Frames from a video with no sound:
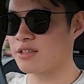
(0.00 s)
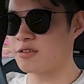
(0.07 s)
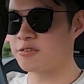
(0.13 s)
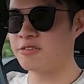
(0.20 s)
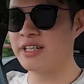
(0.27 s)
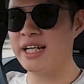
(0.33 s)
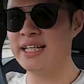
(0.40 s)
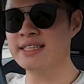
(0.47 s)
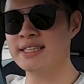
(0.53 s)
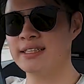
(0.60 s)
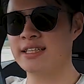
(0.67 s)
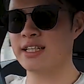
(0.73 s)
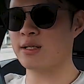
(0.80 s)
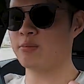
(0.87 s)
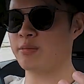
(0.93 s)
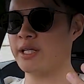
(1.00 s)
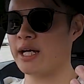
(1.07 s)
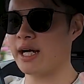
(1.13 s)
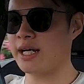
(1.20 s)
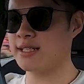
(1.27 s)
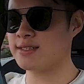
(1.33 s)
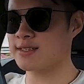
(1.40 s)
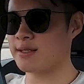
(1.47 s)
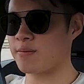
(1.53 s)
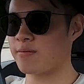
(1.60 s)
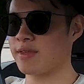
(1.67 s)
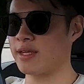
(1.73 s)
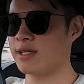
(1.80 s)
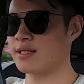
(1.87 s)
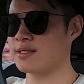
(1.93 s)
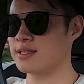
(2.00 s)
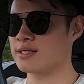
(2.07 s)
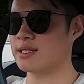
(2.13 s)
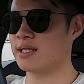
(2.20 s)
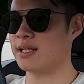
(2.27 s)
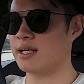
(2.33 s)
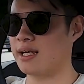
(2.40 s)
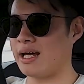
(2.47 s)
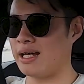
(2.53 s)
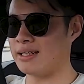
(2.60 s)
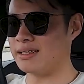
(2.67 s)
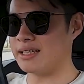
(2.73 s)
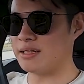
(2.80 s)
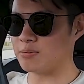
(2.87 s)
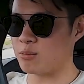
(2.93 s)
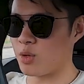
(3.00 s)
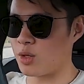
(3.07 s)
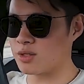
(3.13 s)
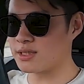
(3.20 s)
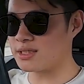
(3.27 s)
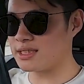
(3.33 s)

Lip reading: the reasoning behind some things, and in more